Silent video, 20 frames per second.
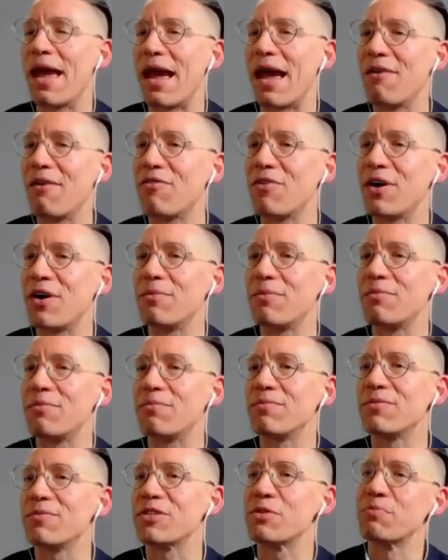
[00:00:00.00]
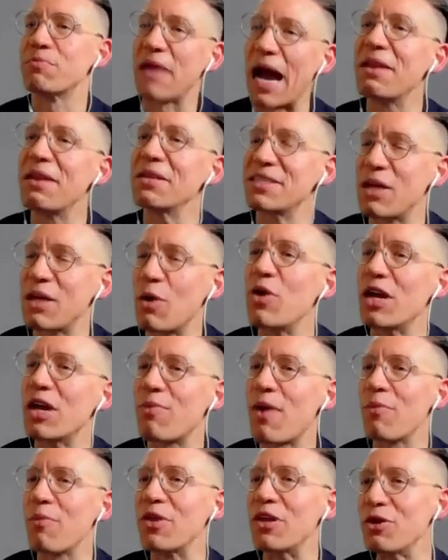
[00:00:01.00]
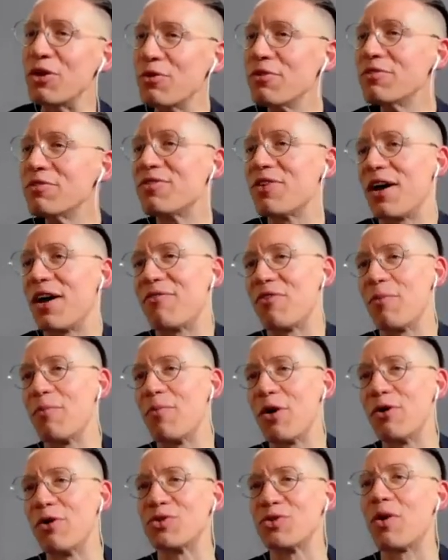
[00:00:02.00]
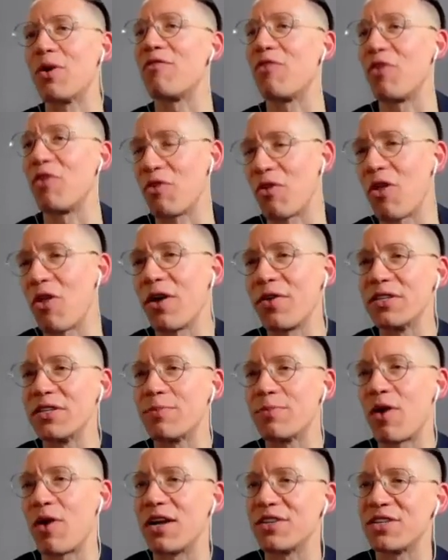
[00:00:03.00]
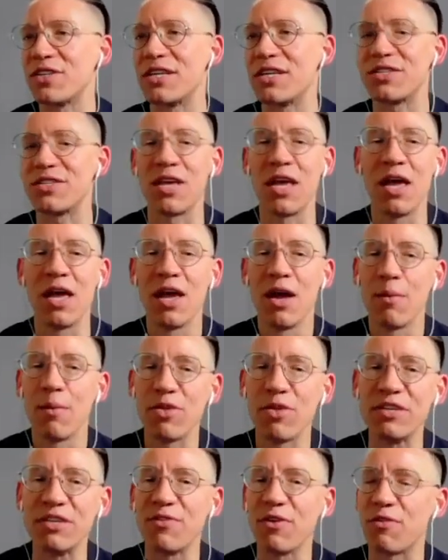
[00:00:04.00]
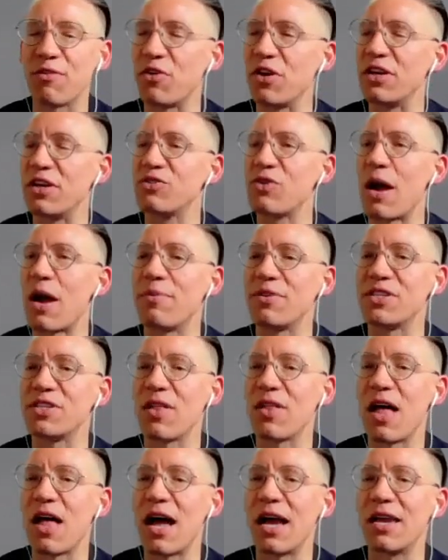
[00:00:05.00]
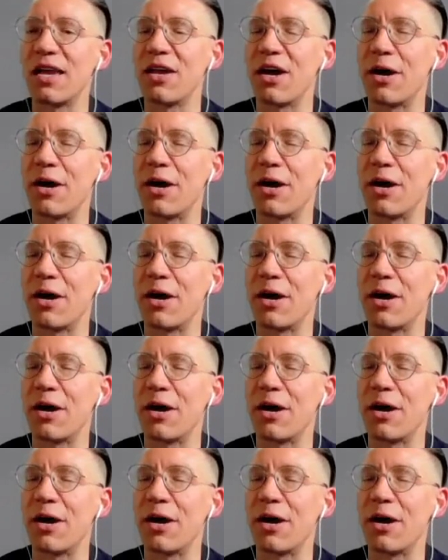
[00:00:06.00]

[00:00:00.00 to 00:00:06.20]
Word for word: have um, some guidance that we could probably use uh, from those who are further along in this process, please feel free to drop us a line.